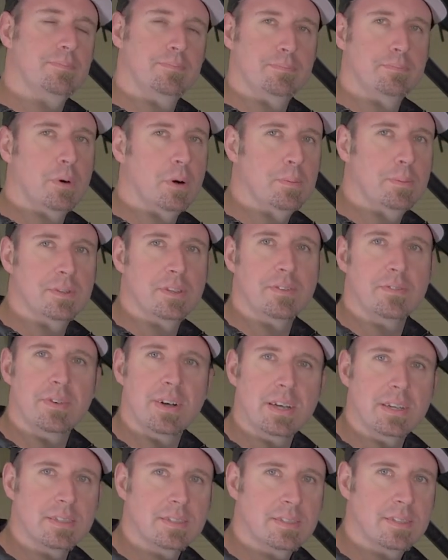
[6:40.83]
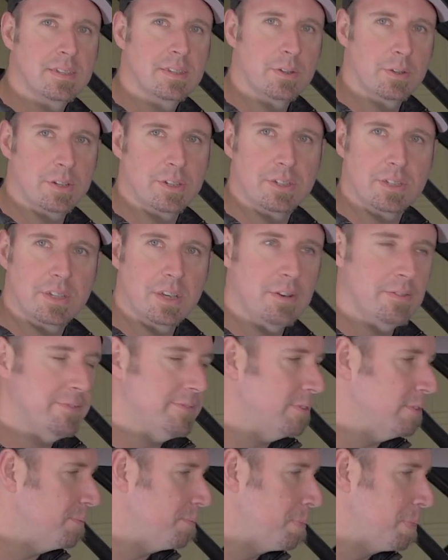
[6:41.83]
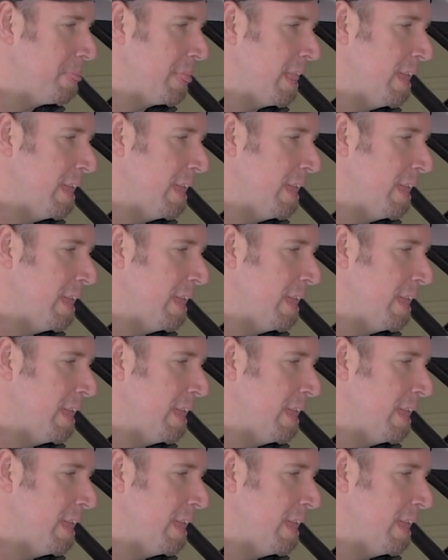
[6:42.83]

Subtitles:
mobile device or your cell phone?